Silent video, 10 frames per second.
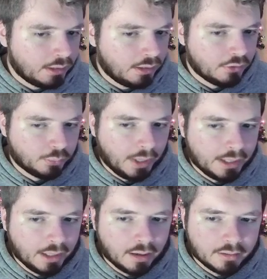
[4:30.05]
Because why
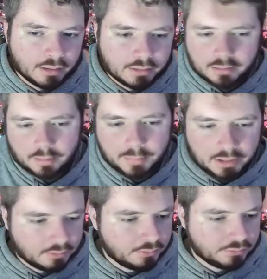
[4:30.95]
not? And then, I
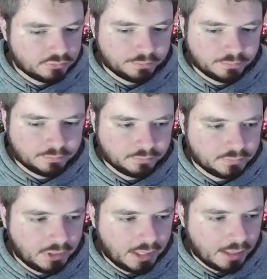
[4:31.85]
mean,
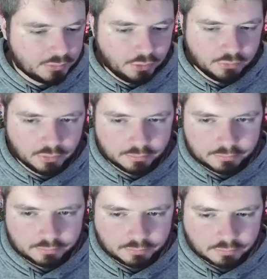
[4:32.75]
the game's over.
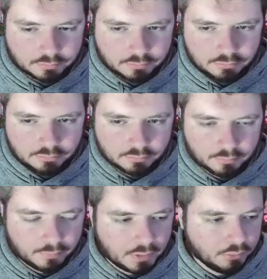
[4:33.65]

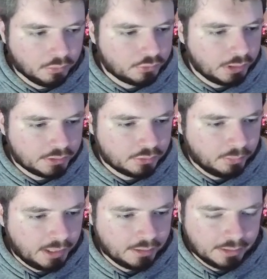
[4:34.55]
Once we get to
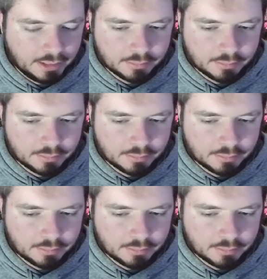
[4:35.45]
Omega, the game's